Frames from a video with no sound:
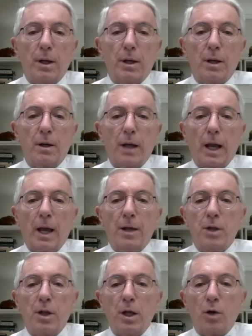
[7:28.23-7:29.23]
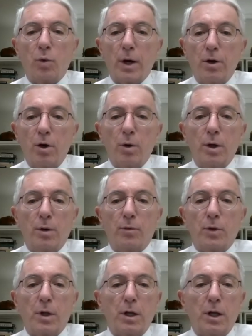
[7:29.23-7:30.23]
and the criteria
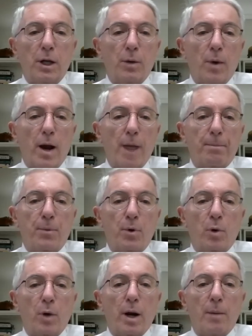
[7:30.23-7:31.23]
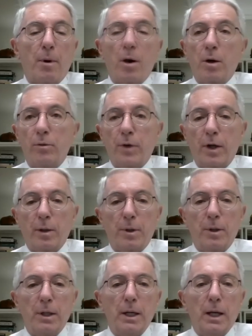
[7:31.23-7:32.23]
for the TDRAAP program are
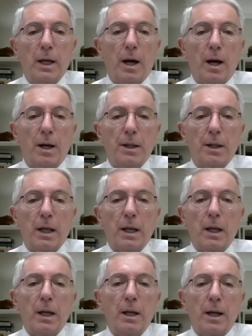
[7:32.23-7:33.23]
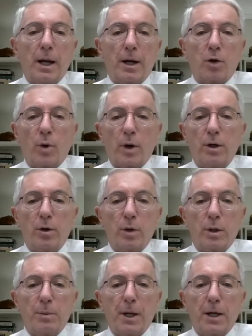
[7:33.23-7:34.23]
available on the ENAC
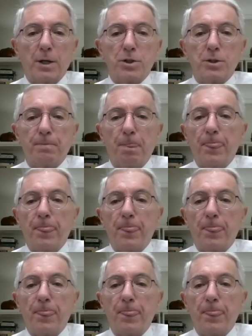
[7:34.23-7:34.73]
criteria page.